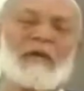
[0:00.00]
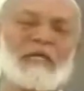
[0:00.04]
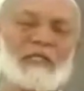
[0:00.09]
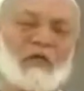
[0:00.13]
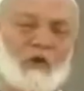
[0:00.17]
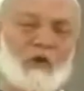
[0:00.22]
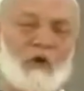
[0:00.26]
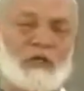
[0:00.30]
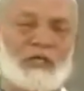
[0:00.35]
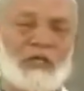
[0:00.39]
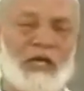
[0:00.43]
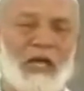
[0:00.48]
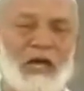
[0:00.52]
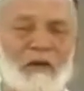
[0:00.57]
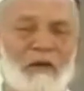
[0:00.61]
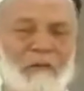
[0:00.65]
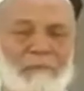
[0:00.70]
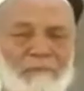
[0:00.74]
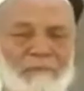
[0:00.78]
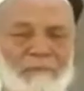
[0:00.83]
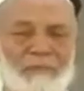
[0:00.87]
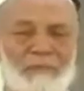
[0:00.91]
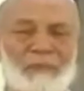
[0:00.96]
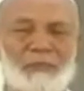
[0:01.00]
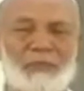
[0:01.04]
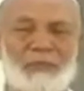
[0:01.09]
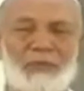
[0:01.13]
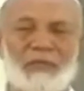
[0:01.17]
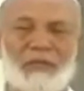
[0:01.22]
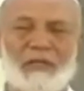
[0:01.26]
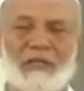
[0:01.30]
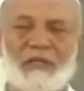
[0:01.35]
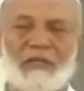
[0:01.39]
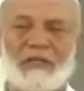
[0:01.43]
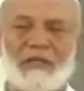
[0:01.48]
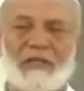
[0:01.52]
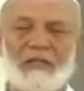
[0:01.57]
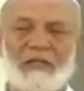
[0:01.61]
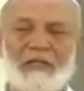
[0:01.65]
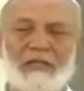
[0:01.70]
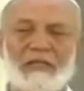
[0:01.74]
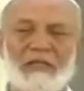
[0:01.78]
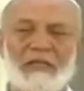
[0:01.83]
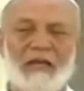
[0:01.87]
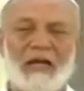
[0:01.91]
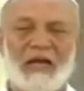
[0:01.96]
the lot now?
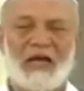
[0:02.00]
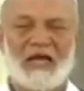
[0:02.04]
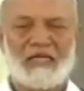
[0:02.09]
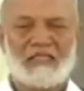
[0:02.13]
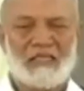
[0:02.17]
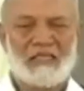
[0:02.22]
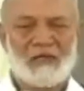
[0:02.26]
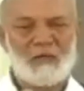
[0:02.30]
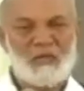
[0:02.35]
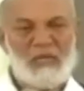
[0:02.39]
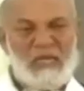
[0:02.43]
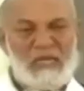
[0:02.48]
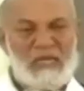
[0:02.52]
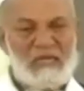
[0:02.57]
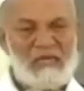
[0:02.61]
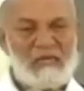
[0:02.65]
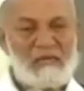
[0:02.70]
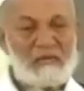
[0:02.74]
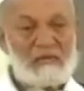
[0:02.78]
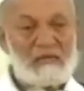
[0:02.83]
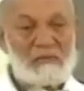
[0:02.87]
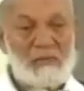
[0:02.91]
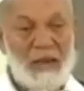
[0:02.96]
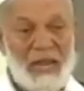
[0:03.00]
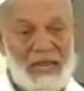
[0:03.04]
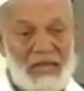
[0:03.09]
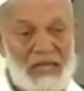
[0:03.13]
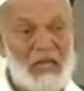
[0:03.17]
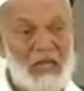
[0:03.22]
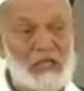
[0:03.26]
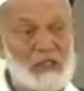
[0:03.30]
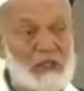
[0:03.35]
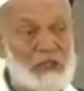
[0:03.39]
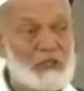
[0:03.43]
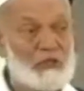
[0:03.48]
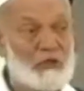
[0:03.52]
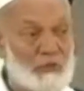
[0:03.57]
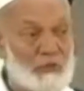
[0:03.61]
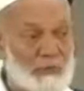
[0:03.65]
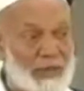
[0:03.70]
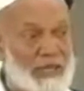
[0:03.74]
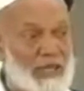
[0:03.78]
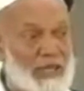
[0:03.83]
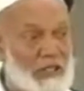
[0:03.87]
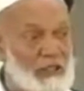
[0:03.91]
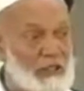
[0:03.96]
I say we, my nation, you know,
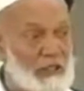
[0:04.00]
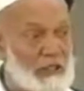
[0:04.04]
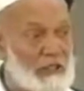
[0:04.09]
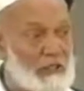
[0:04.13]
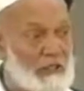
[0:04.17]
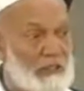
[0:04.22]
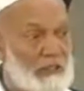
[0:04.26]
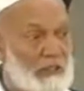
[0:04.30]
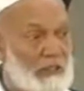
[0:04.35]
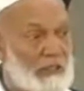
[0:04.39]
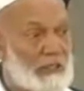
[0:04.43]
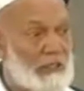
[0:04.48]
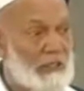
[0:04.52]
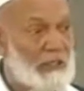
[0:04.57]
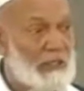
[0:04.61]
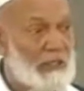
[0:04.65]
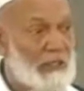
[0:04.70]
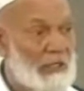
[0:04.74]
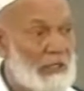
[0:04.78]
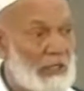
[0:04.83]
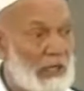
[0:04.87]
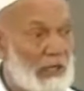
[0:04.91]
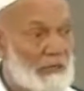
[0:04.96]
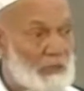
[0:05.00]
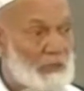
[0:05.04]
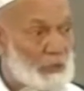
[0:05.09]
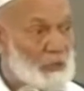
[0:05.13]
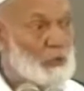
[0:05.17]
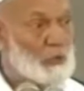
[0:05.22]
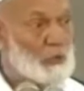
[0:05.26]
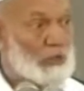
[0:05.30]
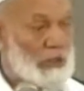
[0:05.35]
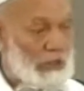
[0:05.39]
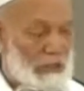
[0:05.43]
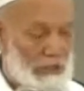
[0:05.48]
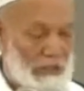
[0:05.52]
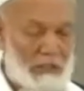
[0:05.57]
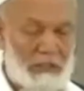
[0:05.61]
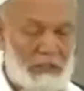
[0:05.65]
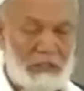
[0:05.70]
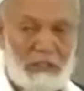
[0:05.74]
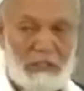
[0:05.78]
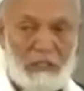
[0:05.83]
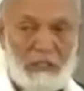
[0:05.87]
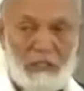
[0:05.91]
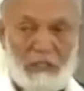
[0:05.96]
my nation. I'm a Surti.
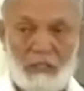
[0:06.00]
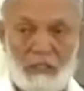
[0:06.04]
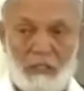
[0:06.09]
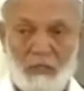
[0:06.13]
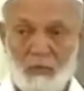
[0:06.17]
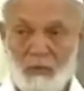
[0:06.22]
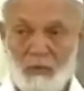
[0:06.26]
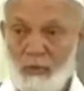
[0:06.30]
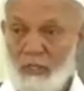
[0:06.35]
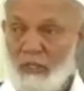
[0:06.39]
We